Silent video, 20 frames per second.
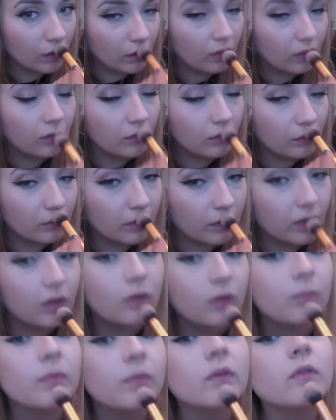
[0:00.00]
to my
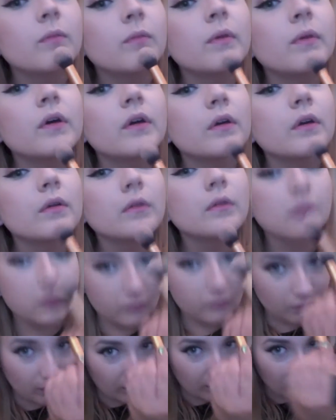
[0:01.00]
cupid's bow,
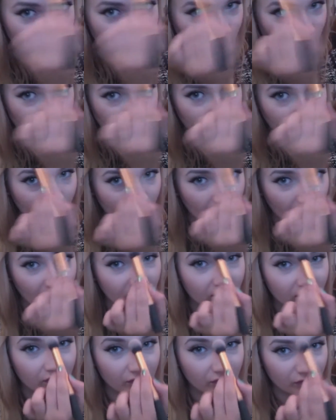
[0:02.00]
and then just the
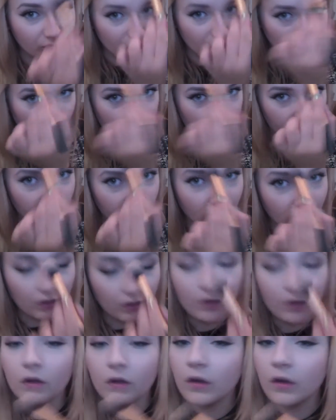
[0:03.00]
remainder just sort of
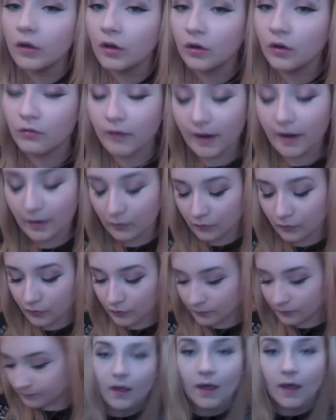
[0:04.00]
around.
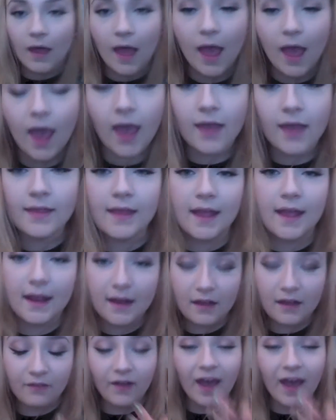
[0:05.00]
And then
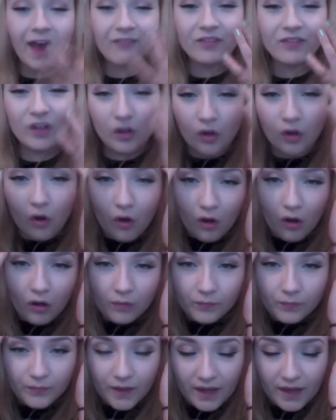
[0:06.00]
if I haven't got
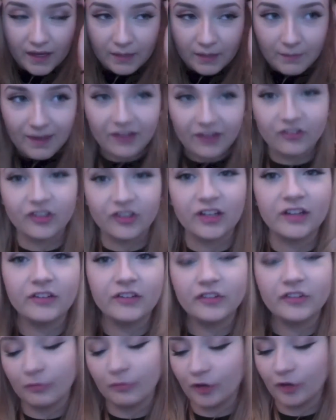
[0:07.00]
any majorly
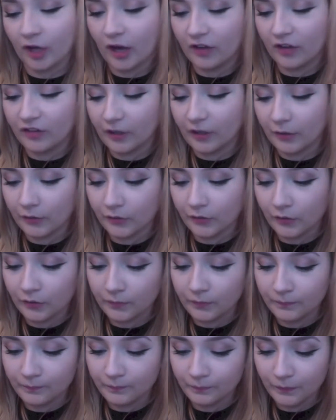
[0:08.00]
shimmery eyeshadows
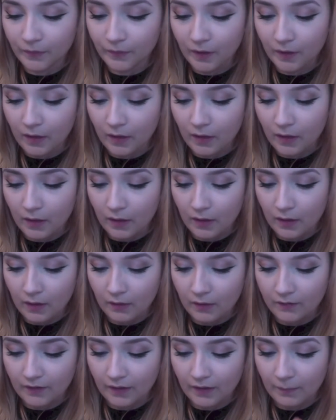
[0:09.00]
on, I
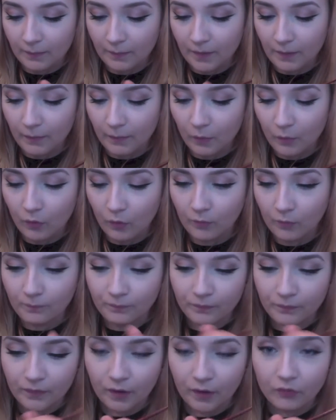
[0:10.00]
take a bit more.
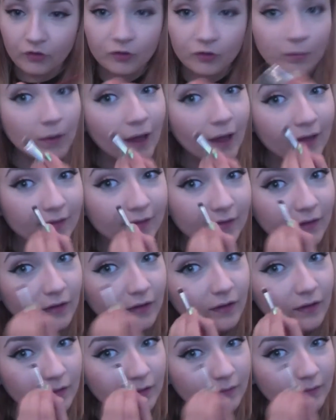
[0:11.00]
I'll just apply it
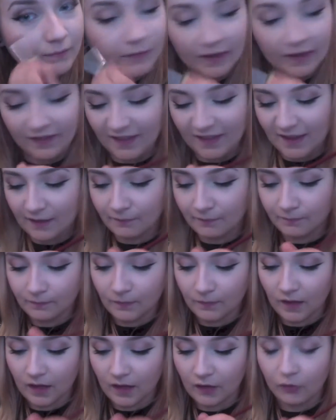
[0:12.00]
to like the
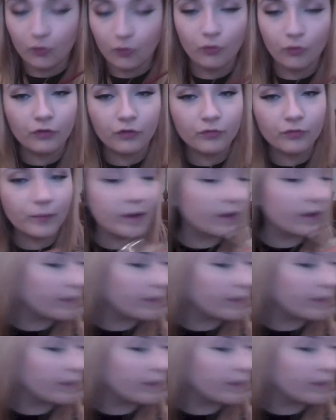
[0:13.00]
inner corner of my eye.